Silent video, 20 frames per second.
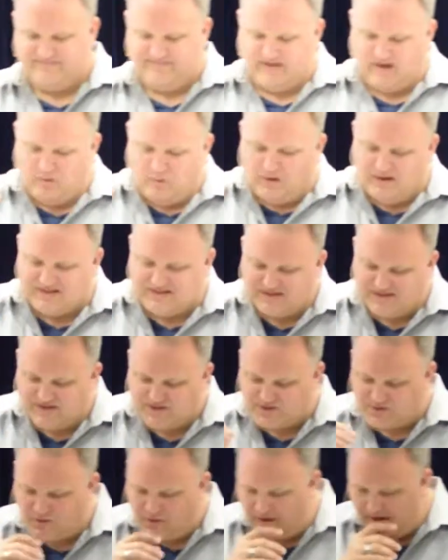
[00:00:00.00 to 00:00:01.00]
It wasn't
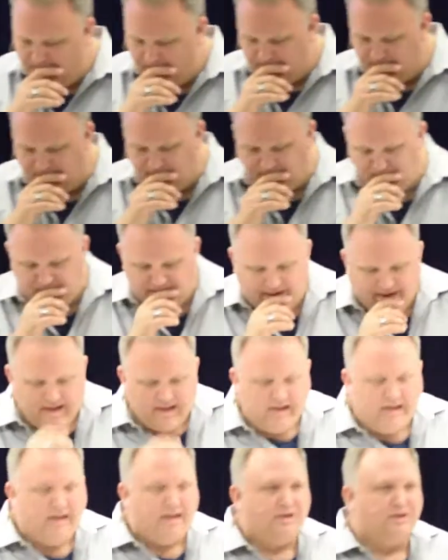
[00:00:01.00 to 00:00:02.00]
destroyed.
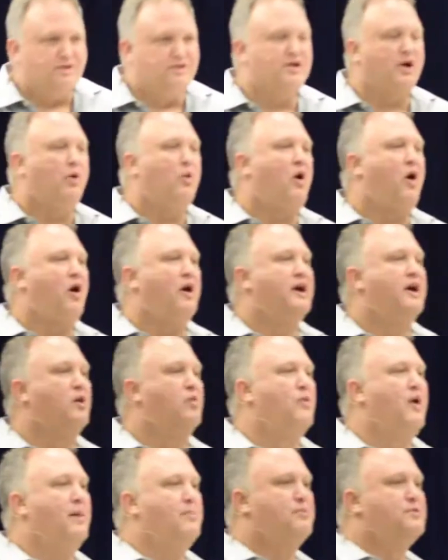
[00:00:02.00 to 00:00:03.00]
Zoar here
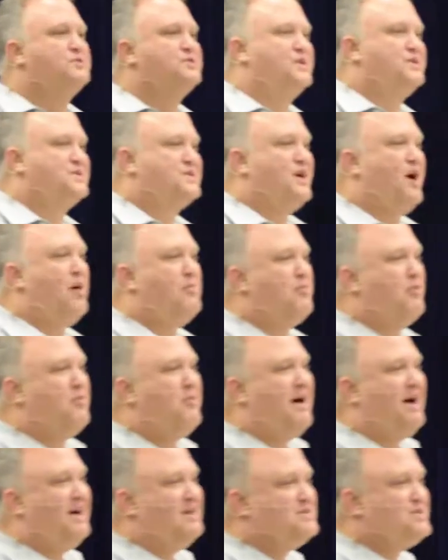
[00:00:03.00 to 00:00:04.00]
represents
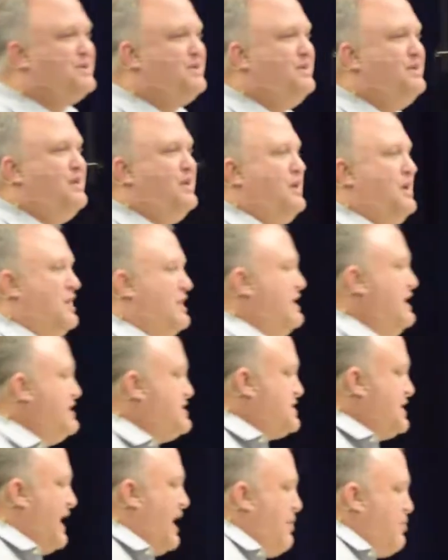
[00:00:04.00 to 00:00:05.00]
compromise.
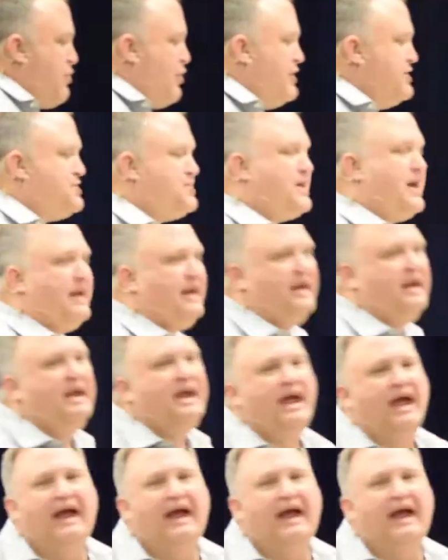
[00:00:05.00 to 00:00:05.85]
Listen, I appreciate it.